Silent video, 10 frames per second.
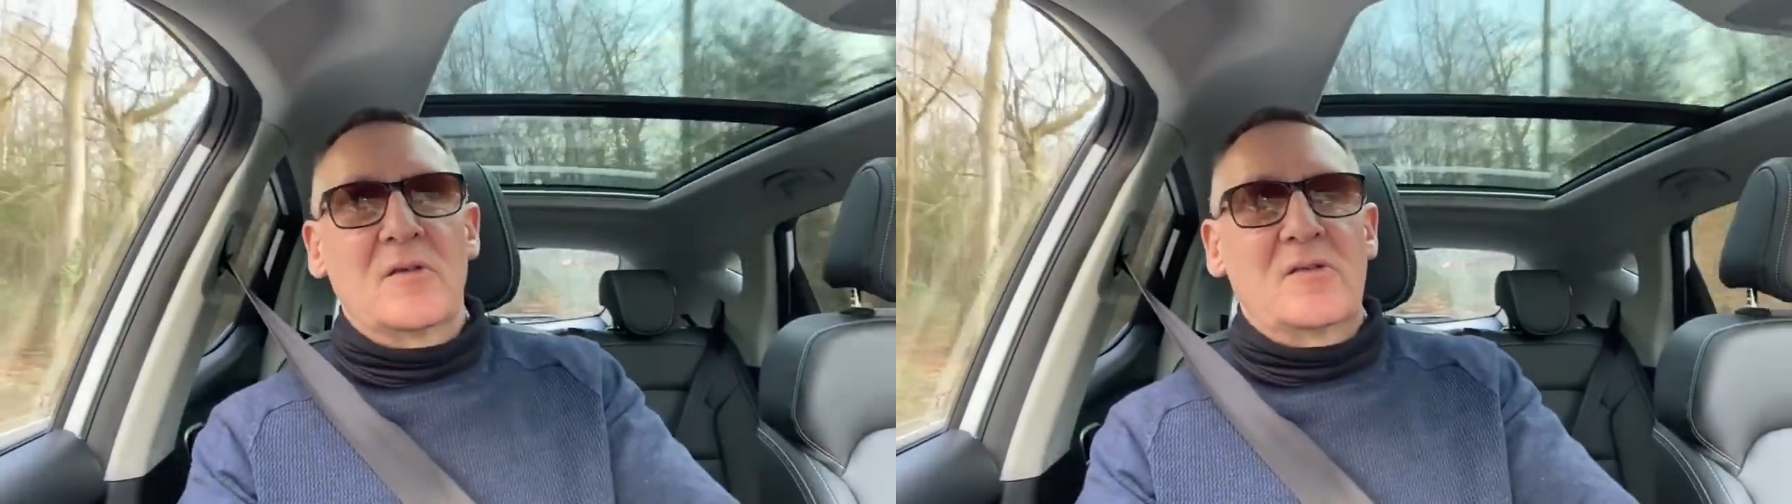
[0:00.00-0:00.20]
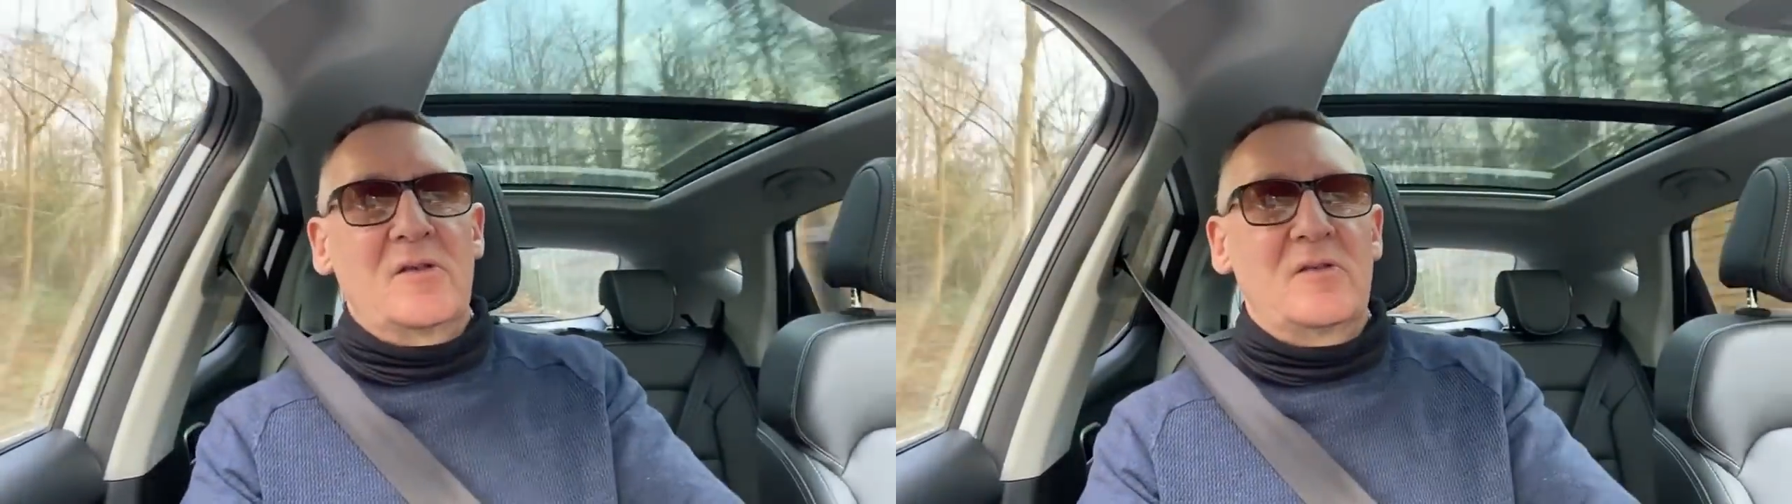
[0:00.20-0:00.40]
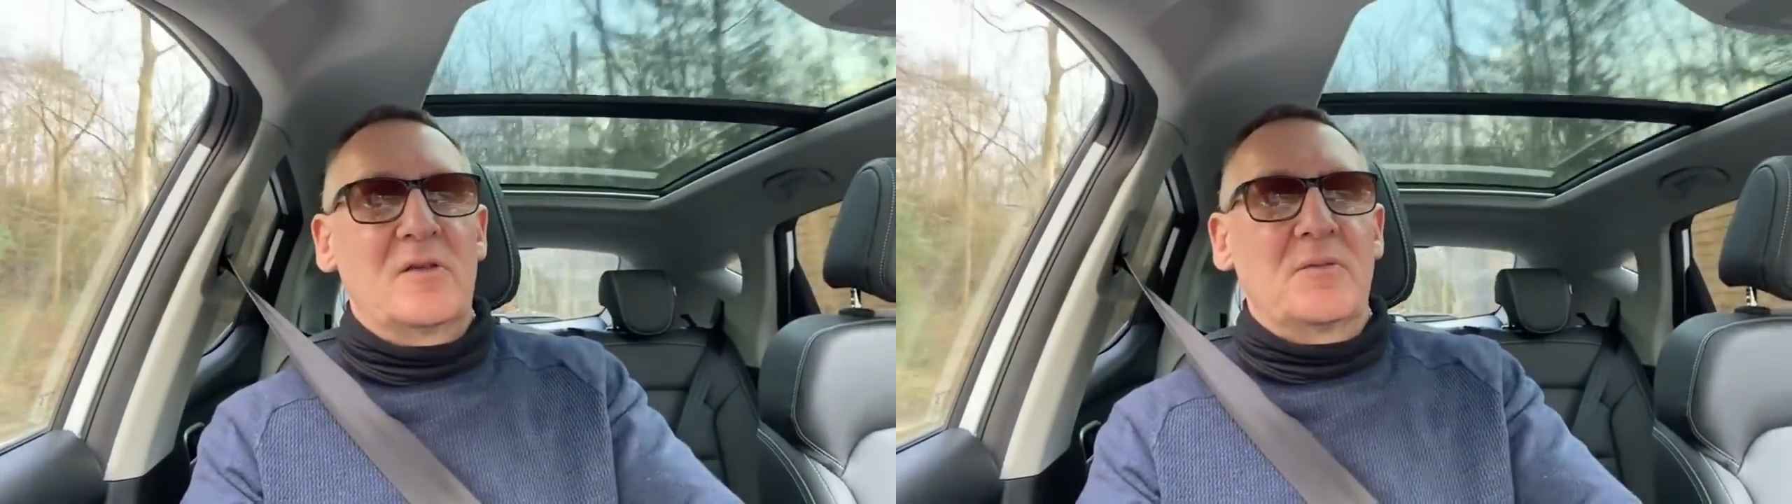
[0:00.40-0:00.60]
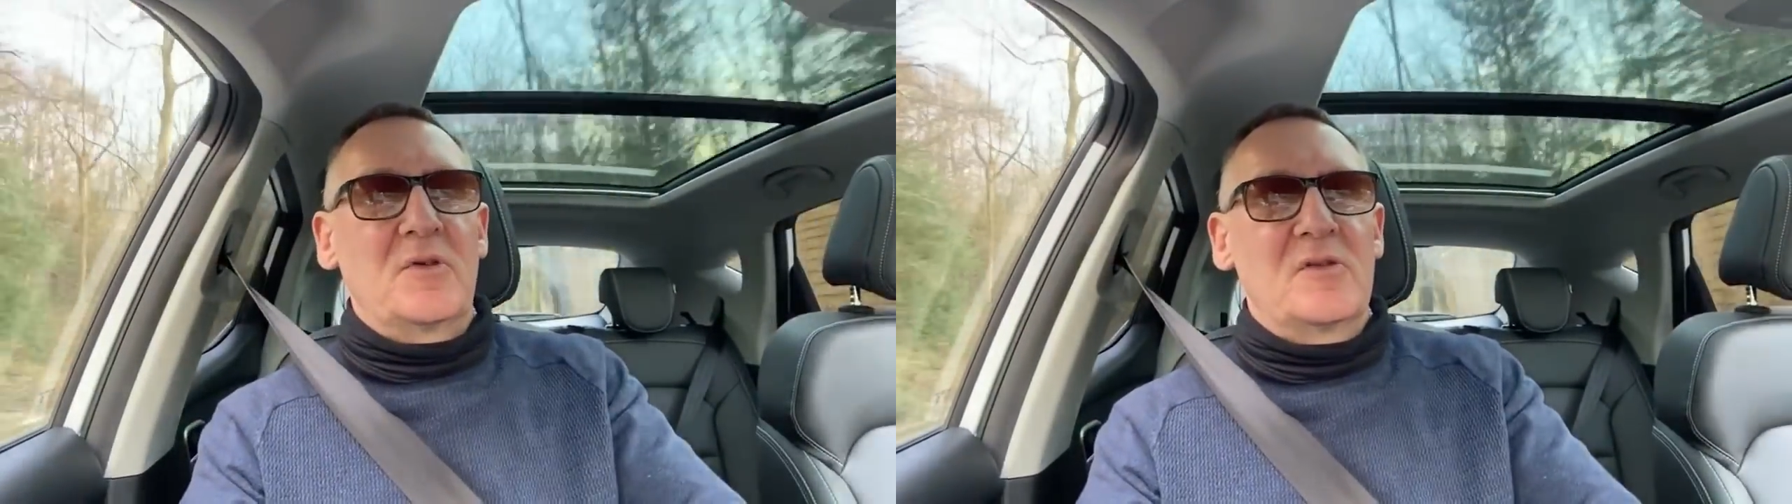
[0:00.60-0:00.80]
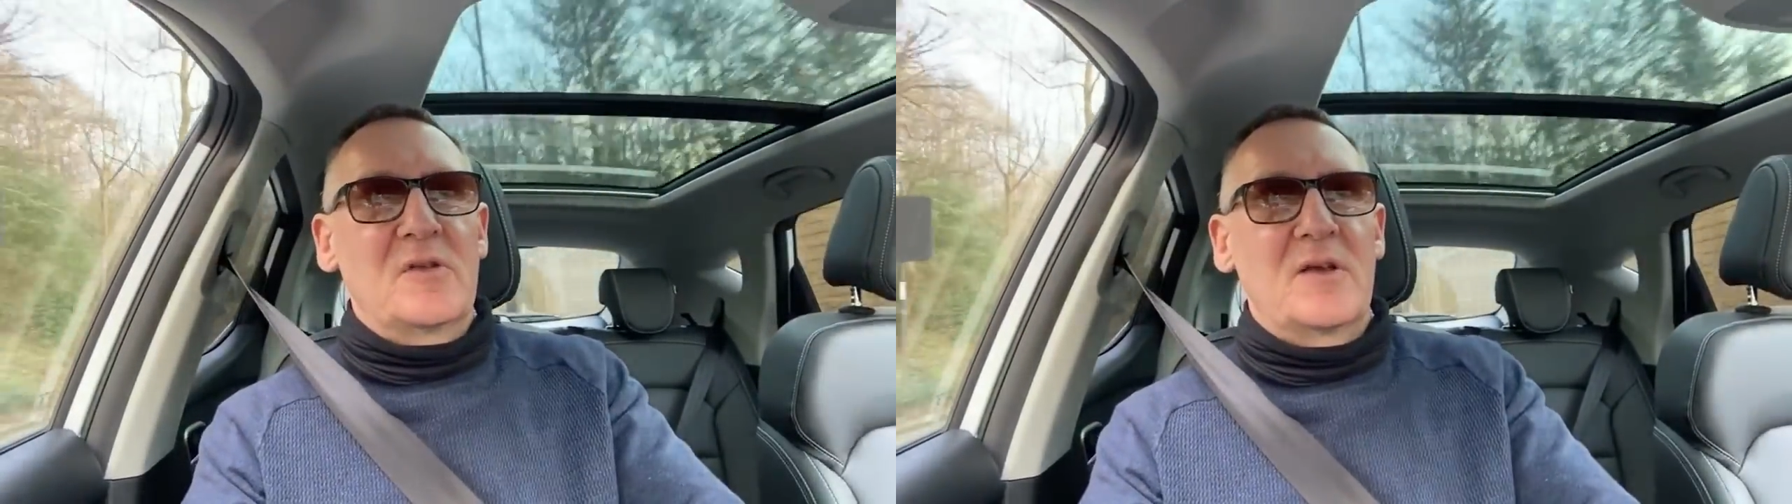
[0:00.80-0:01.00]
to the
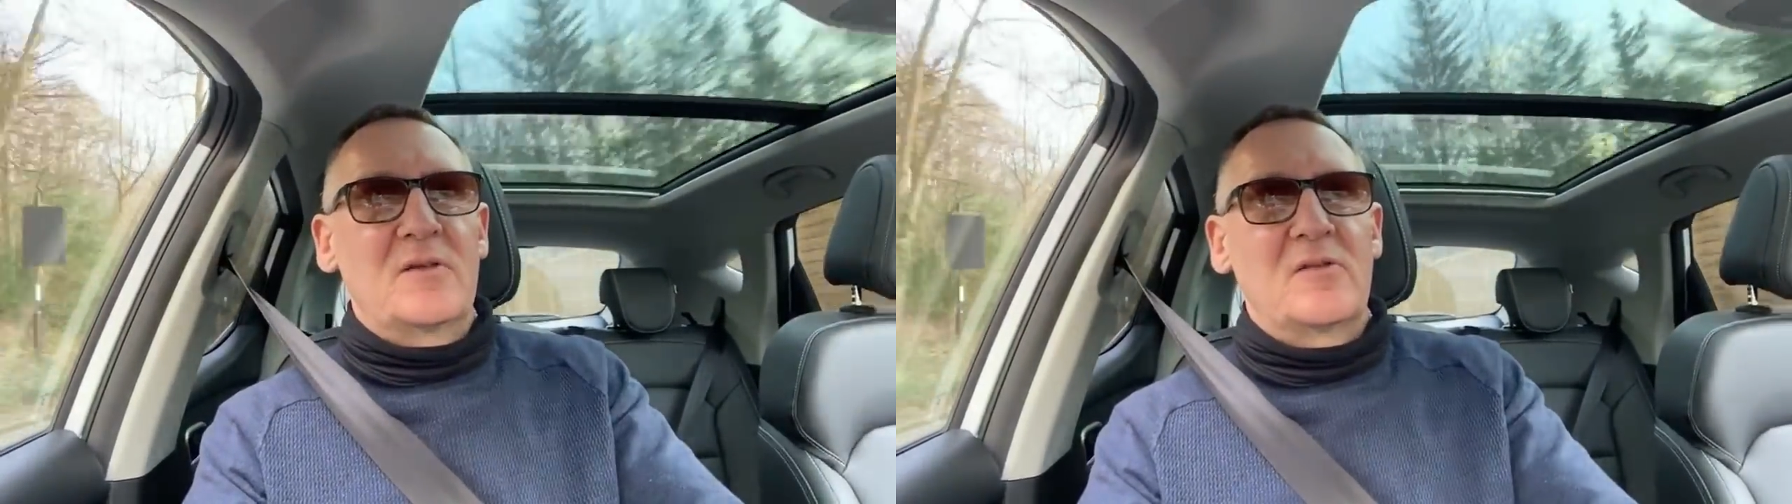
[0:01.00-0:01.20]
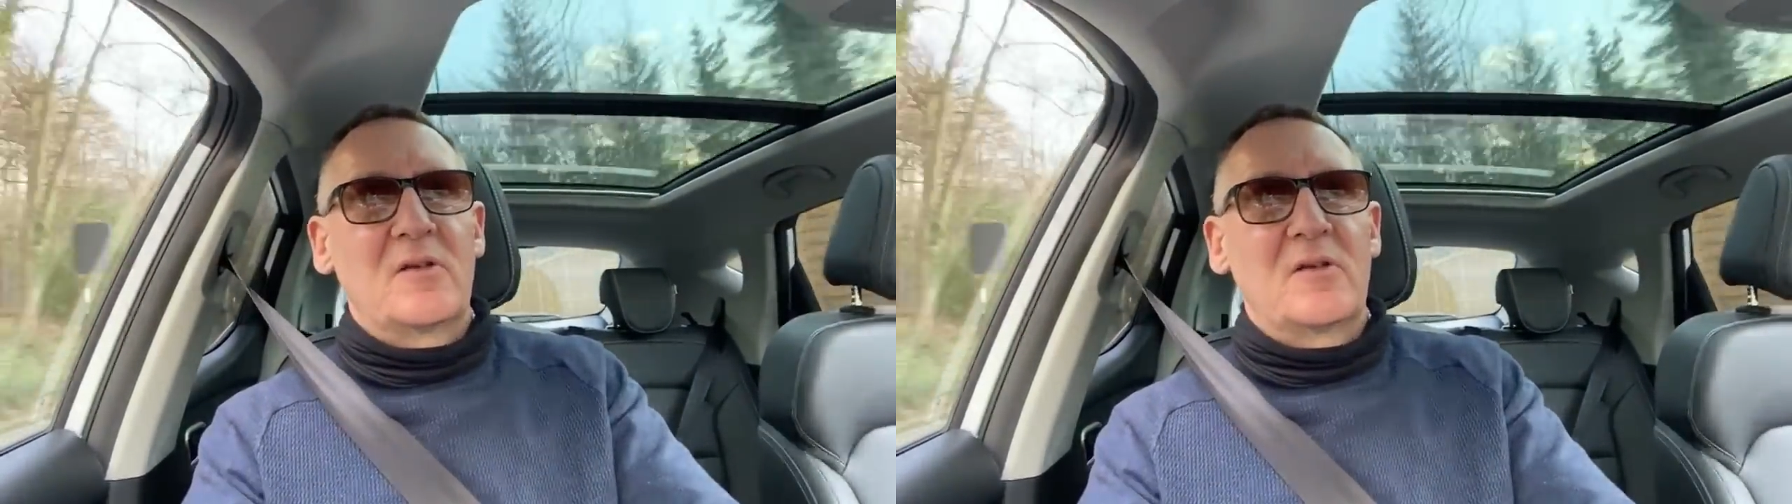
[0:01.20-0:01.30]
system because I hadn't